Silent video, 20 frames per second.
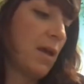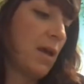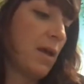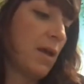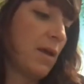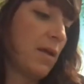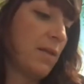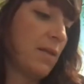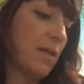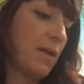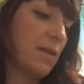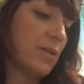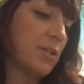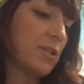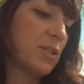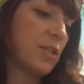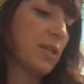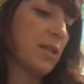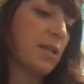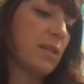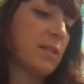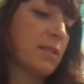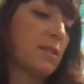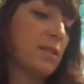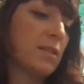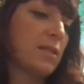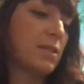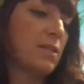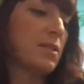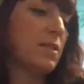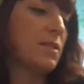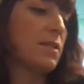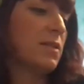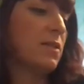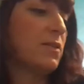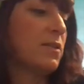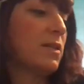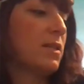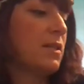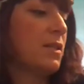And then she kissed its
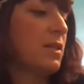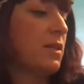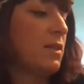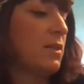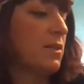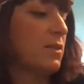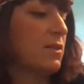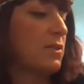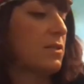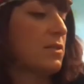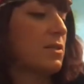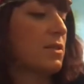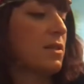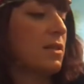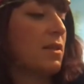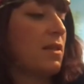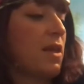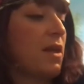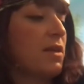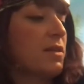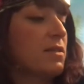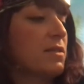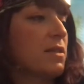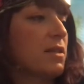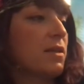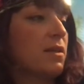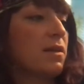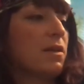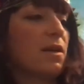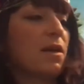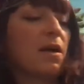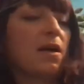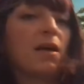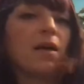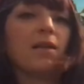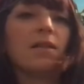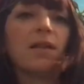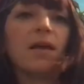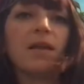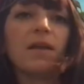silken ears, thanked it,
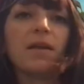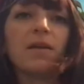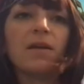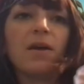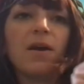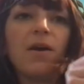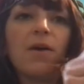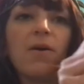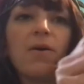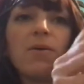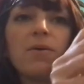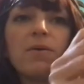and let it go.